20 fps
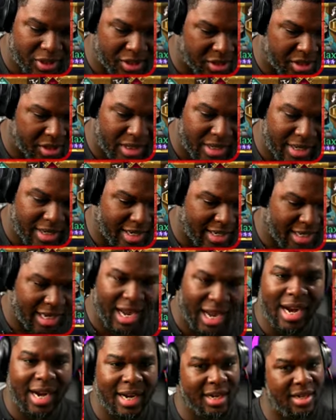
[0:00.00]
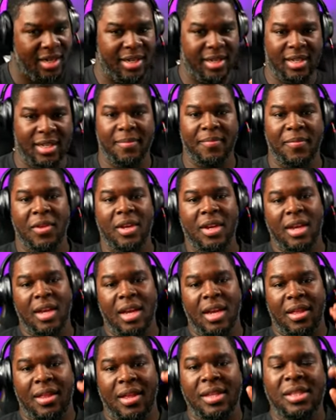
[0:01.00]
just click it. I gotta click it.
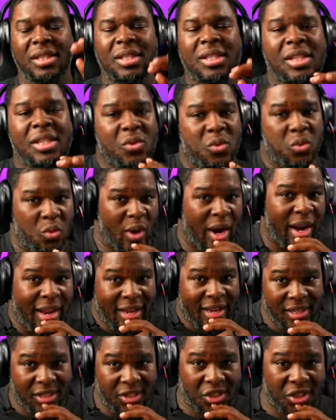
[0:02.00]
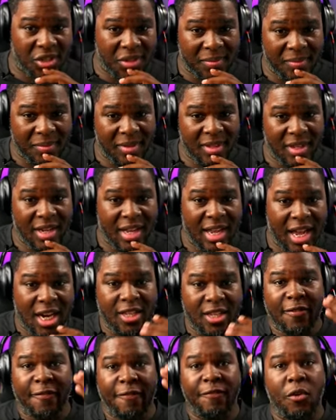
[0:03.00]
This is his range. That
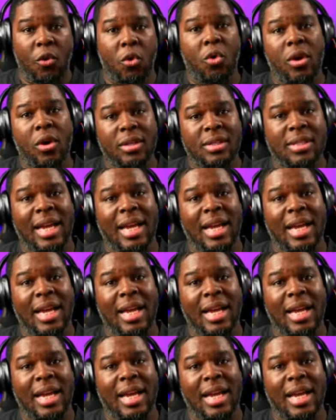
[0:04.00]
is four